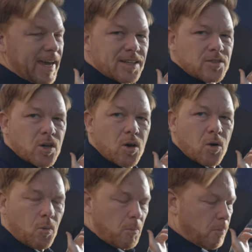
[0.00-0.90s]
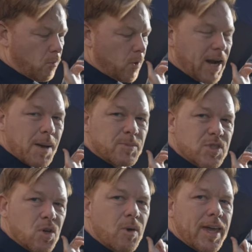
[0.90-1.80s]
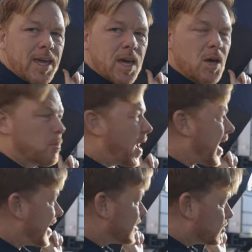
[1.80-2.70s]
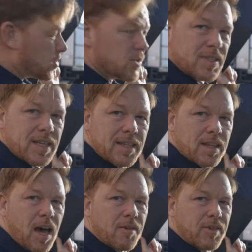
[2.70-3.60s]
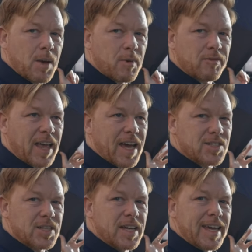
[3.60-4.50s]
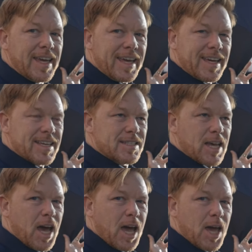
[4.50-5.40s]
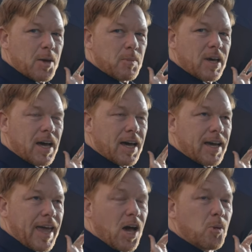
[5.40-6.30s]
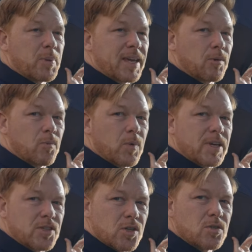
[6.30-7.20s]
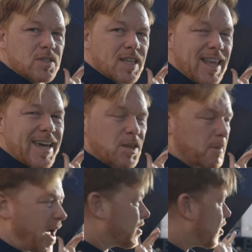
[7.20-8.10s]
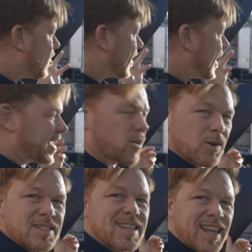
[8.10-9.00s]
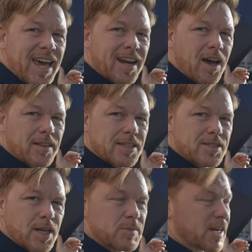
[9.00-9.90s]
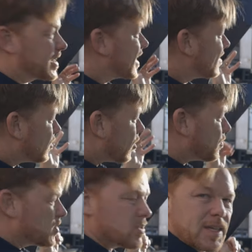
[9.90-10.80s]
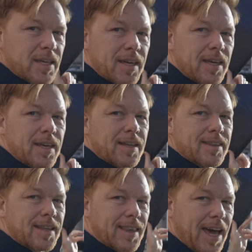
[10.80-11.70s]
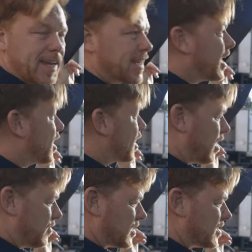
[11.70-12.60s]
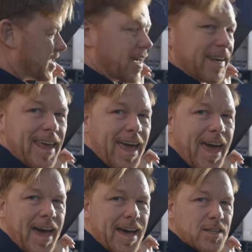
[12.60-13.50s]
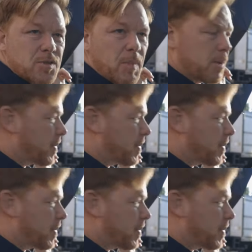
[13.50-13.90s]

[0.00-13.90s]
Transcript: And so what I'm doing by introducing the off-camera flash is I'm helping reduce the light in the background and increase the light on the subject, even though I'm using the light of the sun as my